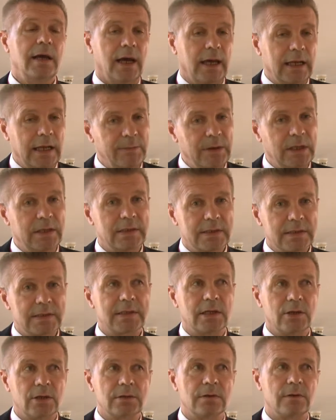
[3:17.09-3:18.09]
And I mean,
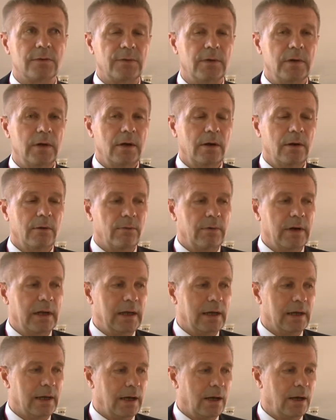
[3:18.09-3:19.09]
there's a lot of
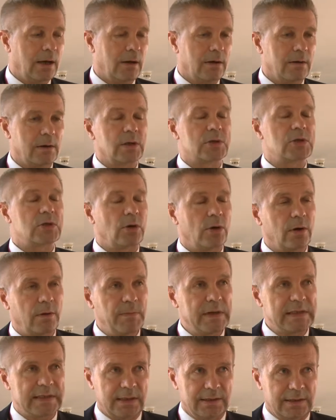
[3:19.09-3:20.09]
really a strong
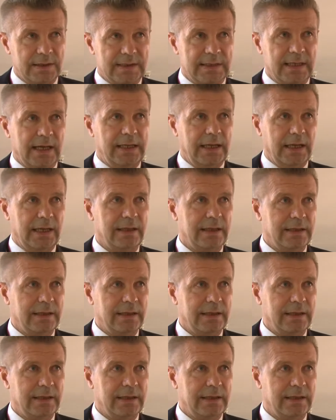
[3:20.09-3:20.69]
misunderstanding